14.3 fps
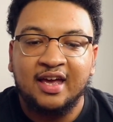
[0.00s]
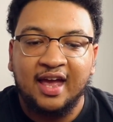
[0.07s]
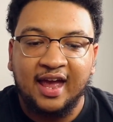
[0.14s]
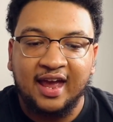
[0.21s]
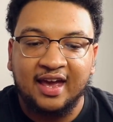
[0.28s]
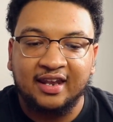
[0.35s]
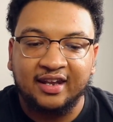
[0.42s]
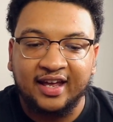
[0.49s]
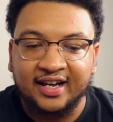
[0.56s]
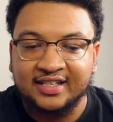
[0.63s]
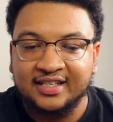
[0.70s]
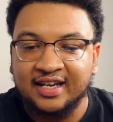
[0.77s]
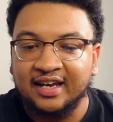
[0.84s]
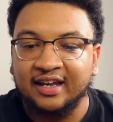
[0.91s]
And like I
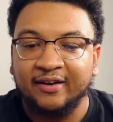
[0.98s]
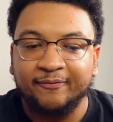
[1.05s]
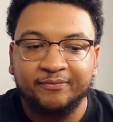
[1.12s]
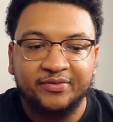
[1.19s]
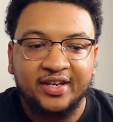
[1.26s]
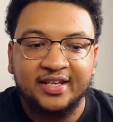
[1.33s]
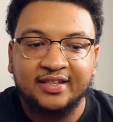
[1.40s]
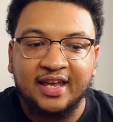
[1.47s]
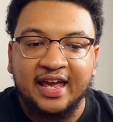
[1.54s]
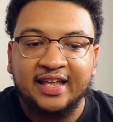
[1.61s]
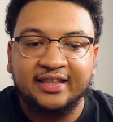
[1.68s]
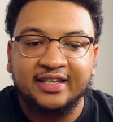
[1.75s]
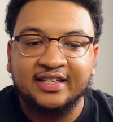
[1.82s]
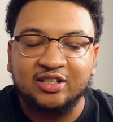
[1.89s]
said,
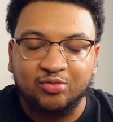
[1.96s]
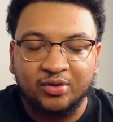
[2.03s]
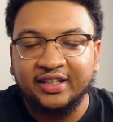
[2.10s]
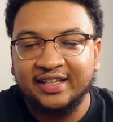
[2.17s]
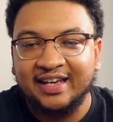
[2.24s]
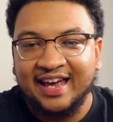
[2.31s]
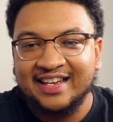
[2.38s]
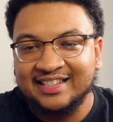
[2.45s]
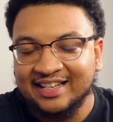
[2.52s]
this really has